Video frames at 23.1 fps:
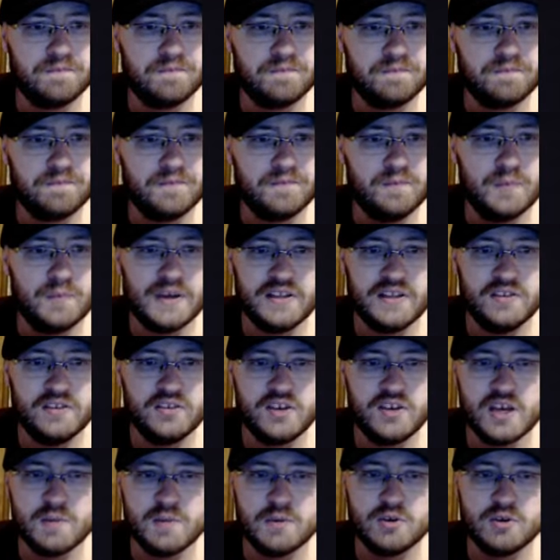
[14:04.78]
by this
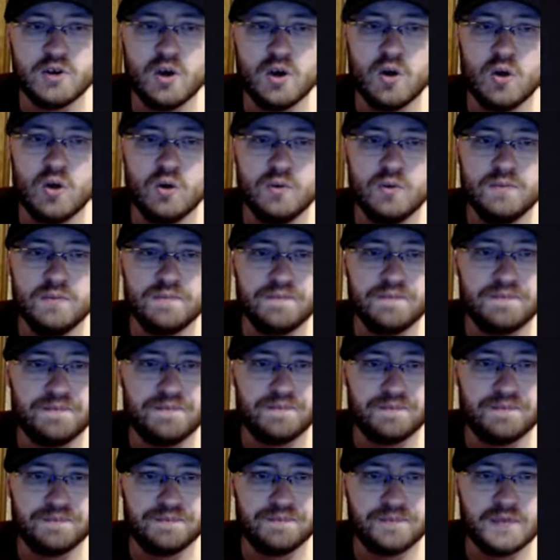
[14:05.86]
chemical.
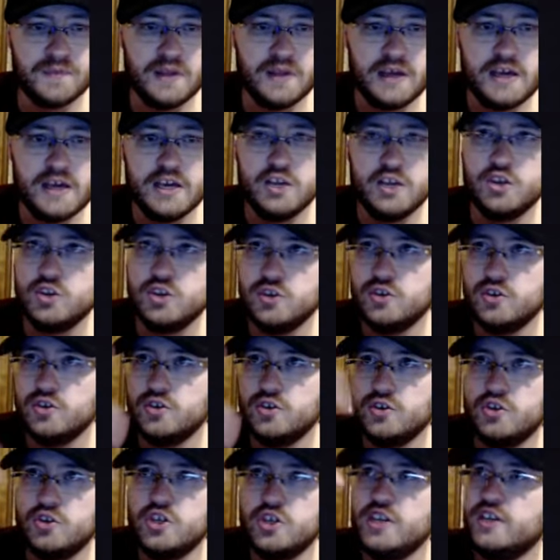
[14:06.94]

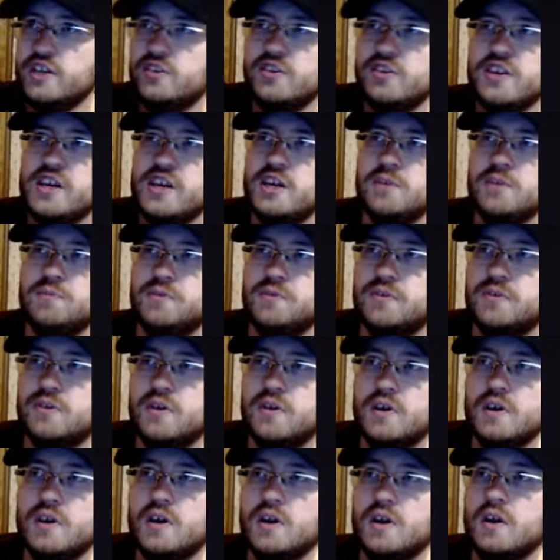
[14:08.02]
She escapes.
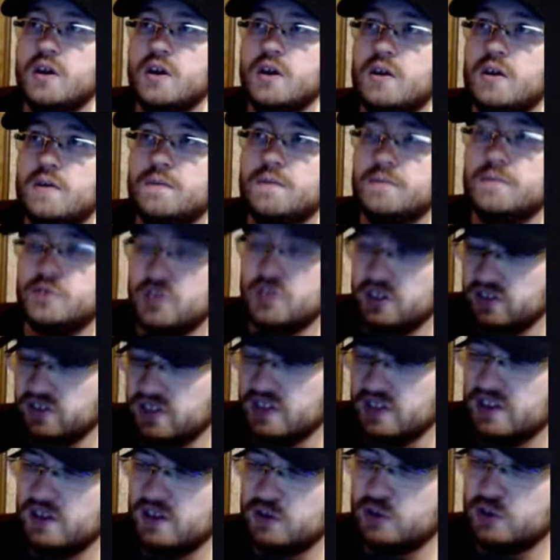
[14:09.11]
She's in the
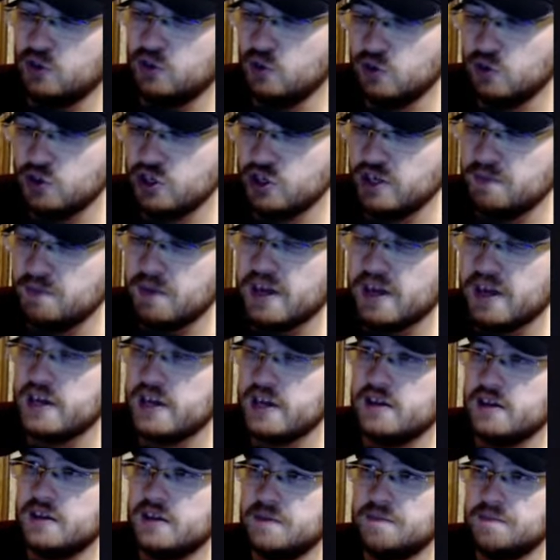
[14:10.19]
suit she made.
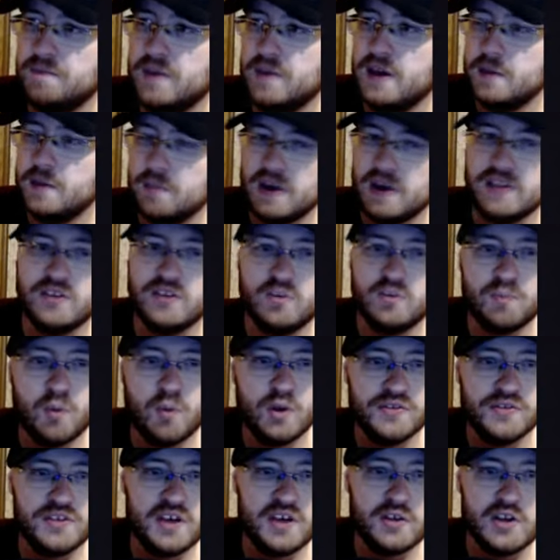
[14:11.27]
By this point,
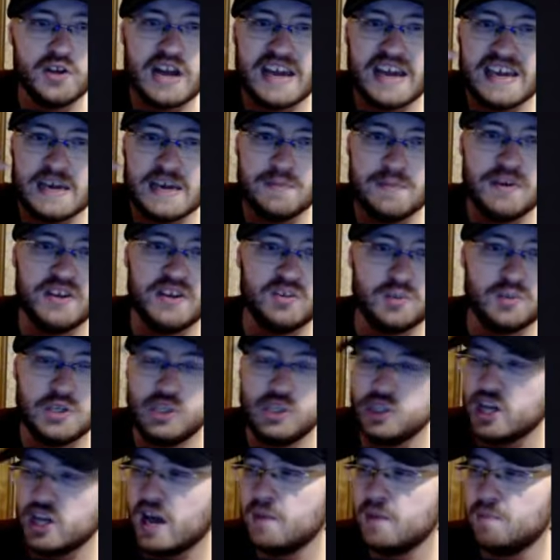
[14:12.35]
the other guy, Emmett, has been
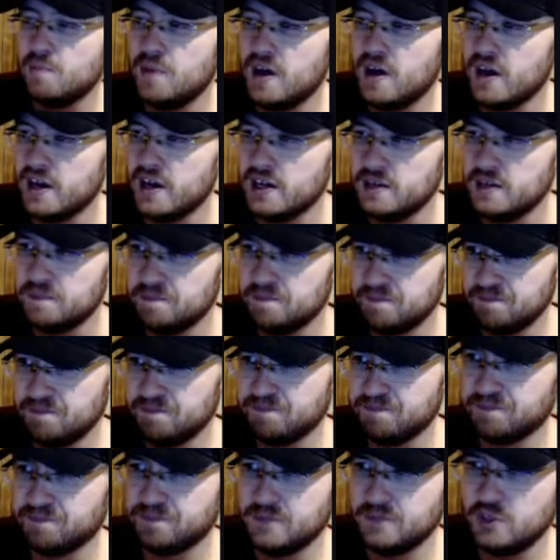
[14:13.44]
shot by
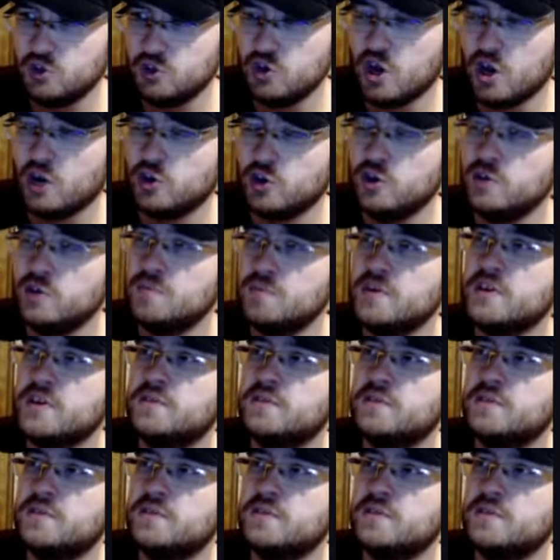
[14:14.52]
John Goodman.